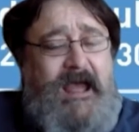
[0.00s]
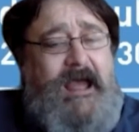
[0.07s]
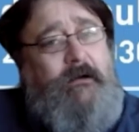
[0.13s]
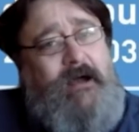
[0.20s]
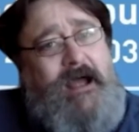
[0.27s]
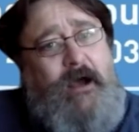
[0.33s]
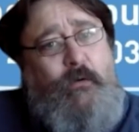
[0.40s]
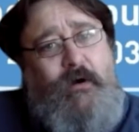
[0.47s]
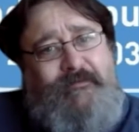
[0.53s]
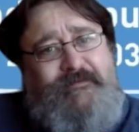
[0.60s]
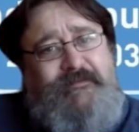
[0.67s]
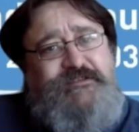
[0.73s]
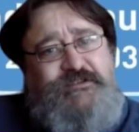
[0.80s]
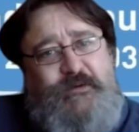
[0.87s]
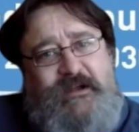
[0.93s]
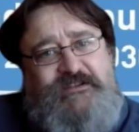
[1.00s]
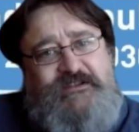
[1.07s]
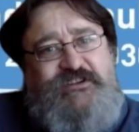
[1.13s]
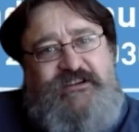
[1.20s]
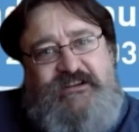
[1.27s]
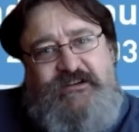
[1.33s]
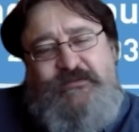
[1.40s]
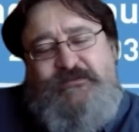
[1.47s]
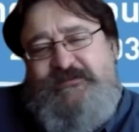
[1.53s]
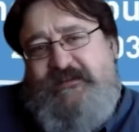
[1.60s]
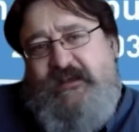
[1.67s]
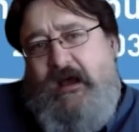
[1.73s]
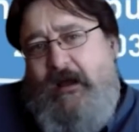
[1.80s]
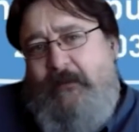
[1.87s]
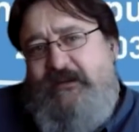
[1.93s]
How often do you actually use
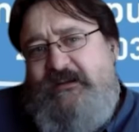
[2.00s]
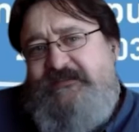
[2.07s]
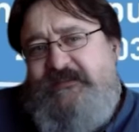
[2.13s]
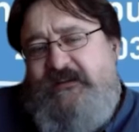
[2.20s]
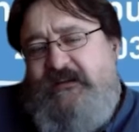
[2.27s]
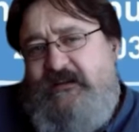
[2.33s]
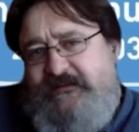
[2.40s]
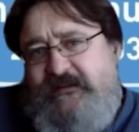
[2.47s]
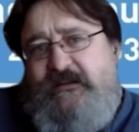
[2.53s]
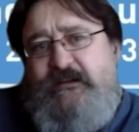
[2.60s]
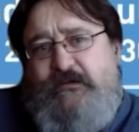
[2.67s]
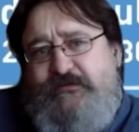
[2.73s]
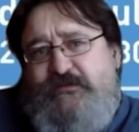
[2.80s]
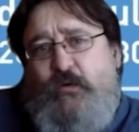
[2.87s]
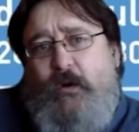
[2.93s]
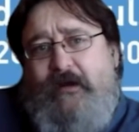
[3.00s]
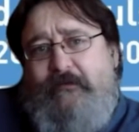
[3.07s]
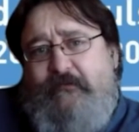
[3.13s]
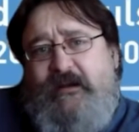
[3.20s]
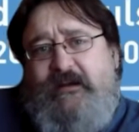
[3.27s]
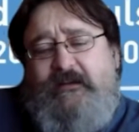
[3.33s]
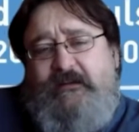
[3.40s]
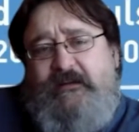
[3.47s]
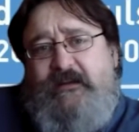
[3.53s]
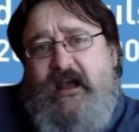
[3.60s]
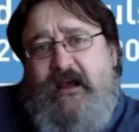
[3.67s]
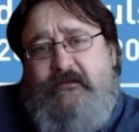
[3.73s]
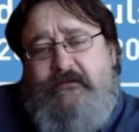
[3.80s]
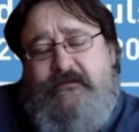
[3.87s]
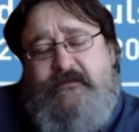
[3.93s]
that? I mean, is it used quite regularly
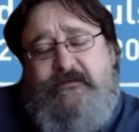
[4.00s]
now?